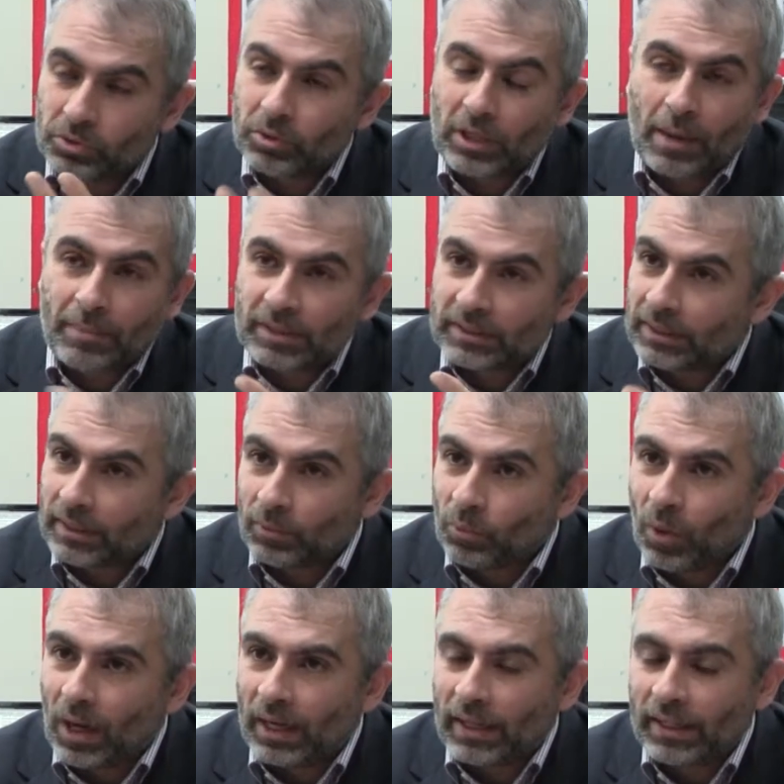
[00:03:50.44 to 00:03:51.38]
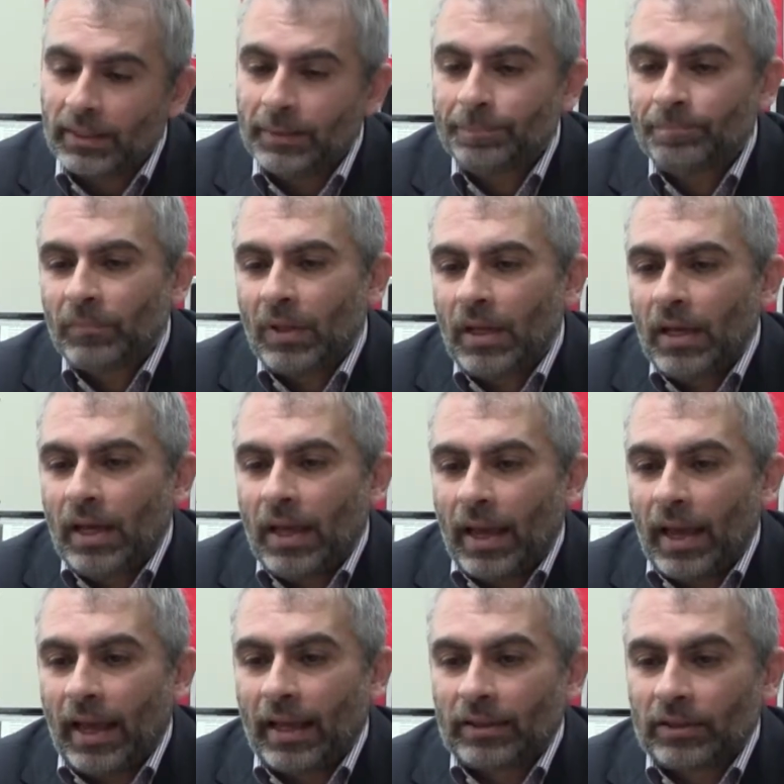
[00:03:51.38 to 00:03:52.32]
2 cameras instead of 1.
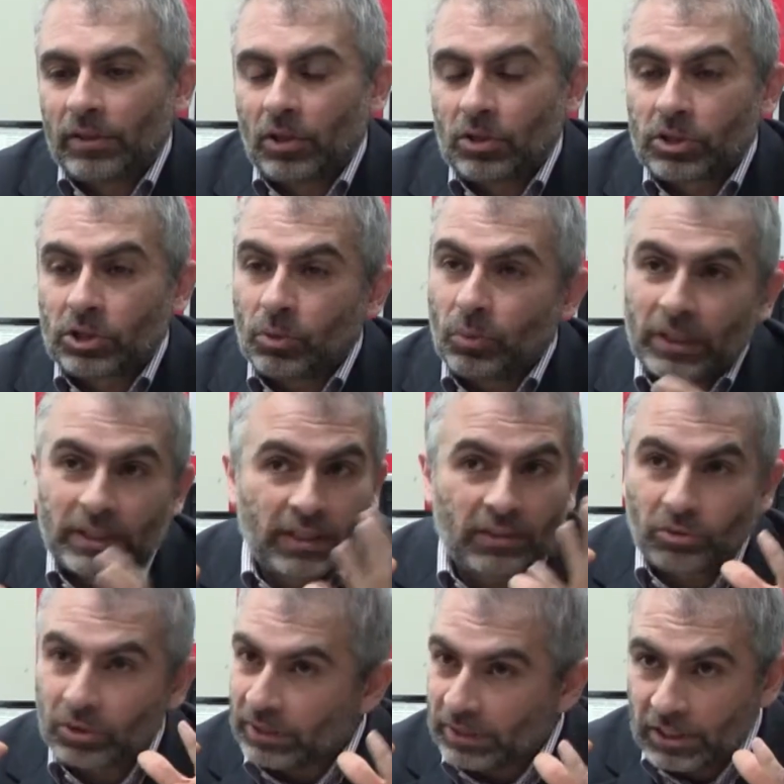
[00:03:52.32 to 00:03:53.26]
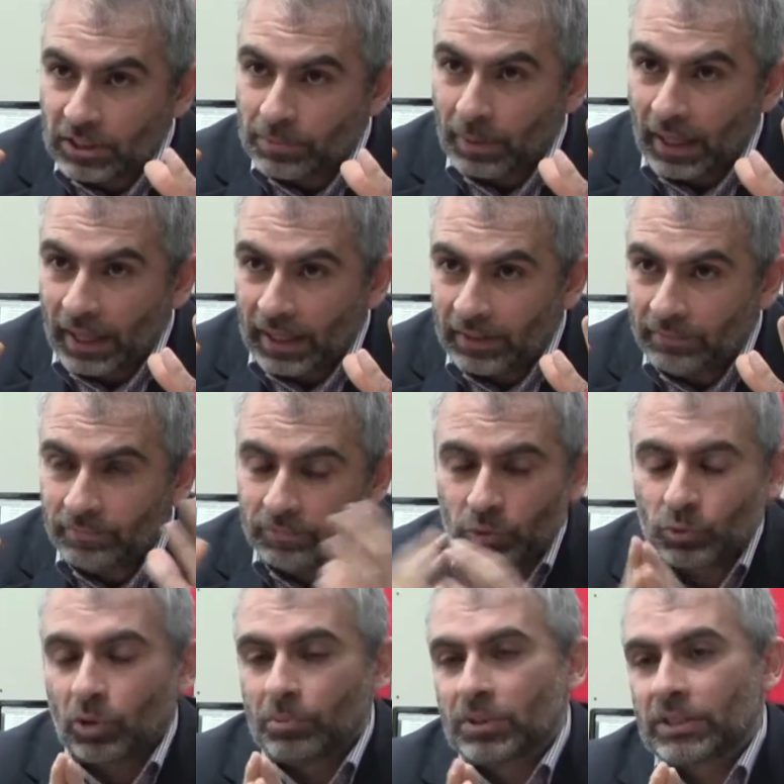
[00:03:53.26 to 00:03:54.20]
And also we need a 3D display
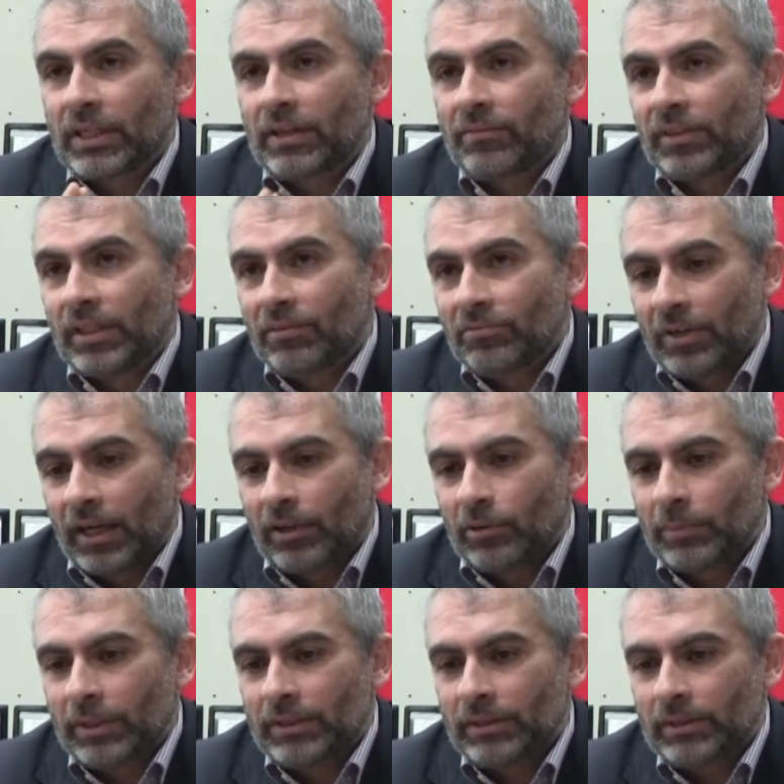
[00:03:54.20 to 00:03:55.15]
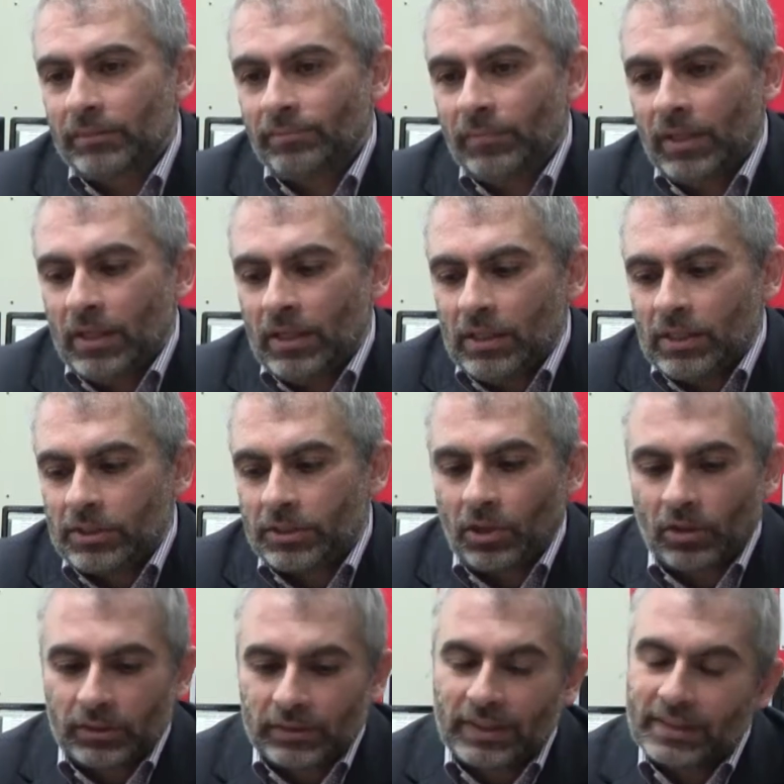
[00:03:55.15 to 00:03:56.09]
to observe the environment.
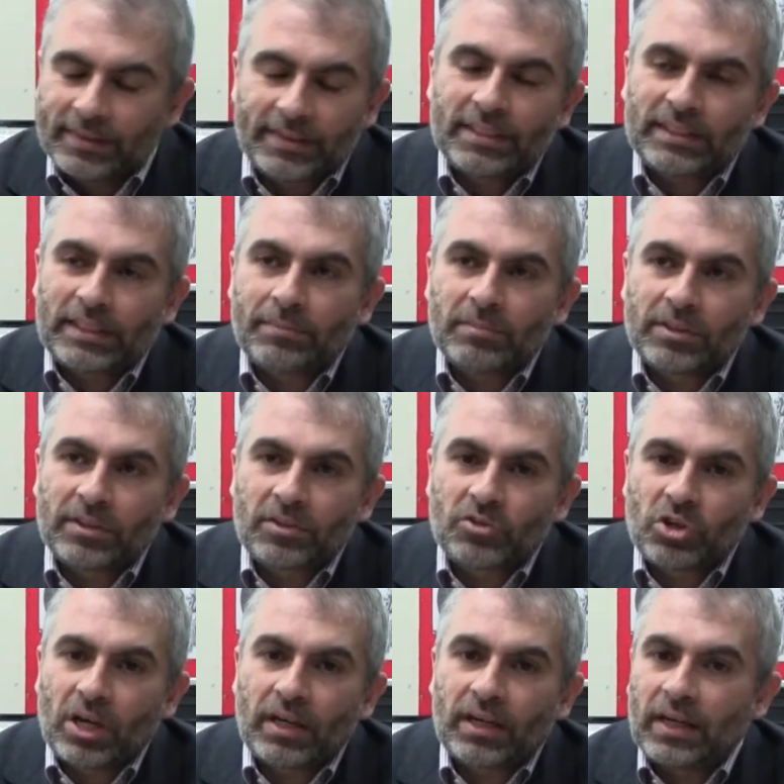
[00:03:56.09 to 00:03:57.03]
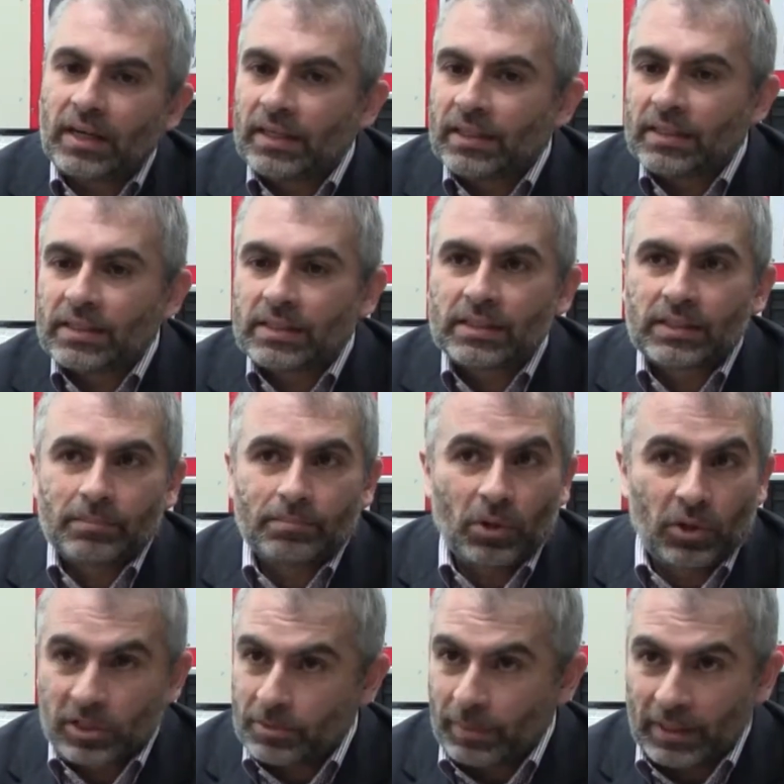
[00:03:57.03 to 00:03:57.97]
So the system in general is
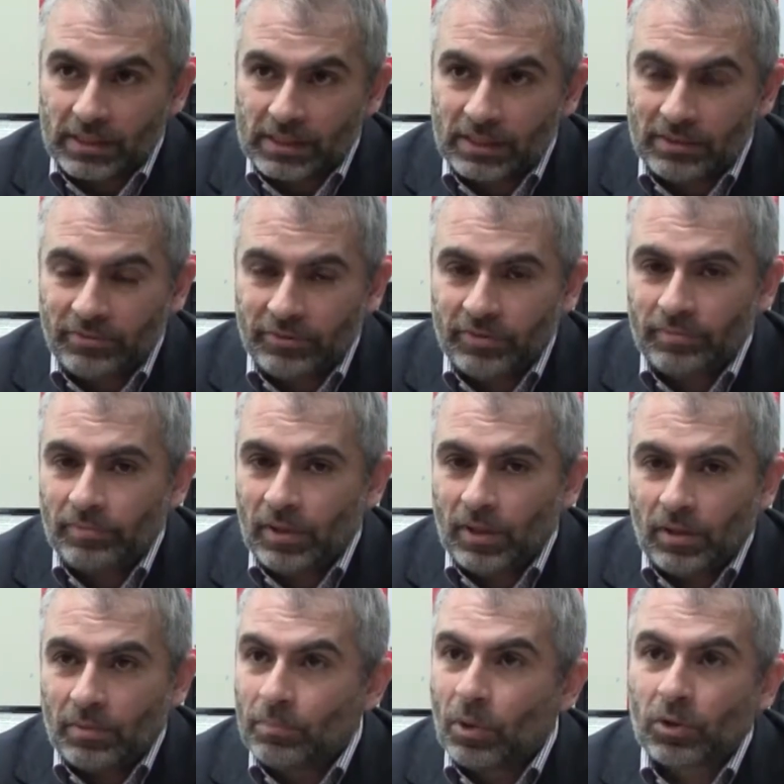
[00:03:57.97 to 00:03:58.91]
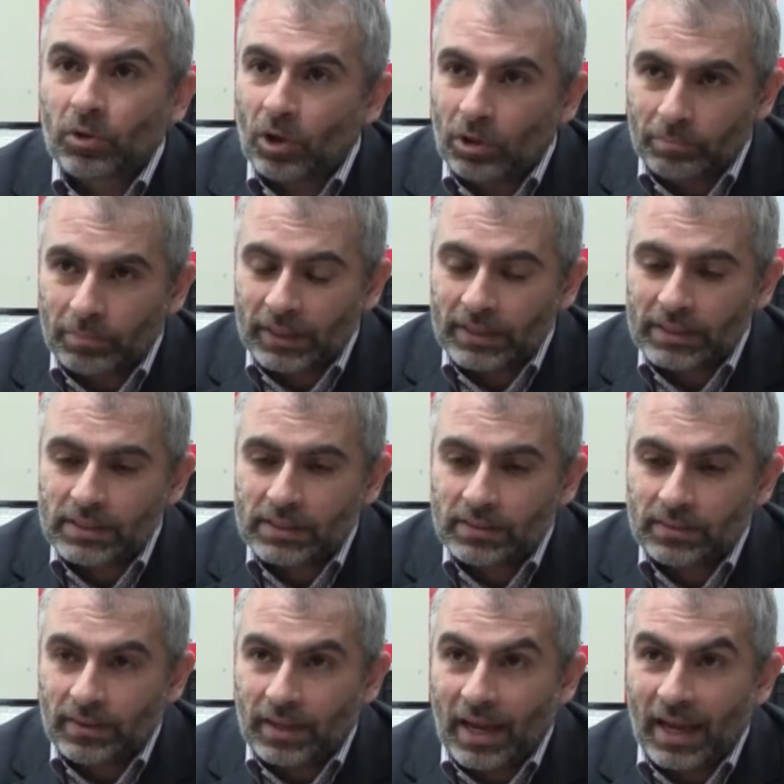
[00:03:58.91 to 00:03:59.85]
more expensive, more
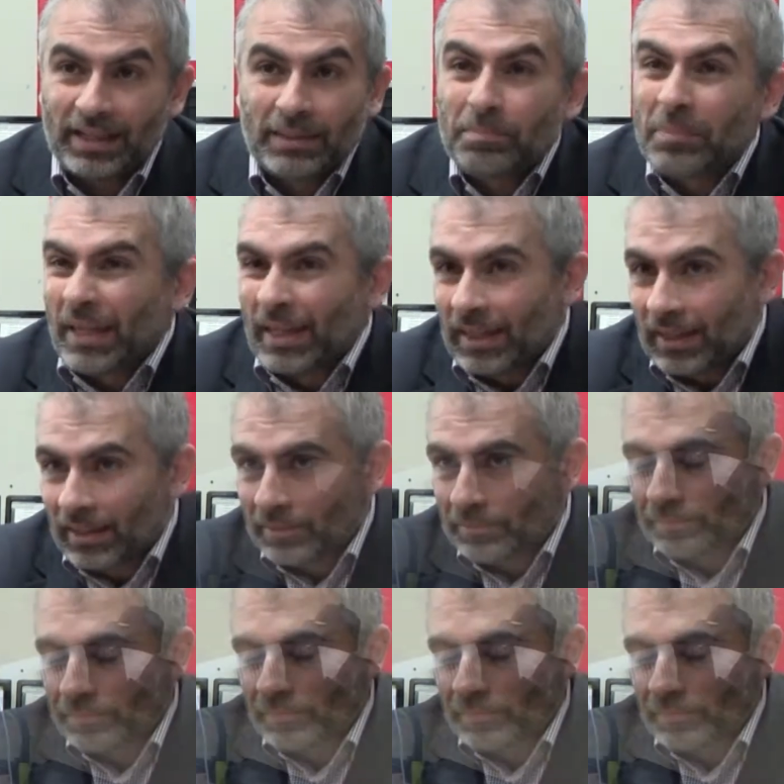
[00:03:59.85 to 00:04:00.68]
complex, and bigger.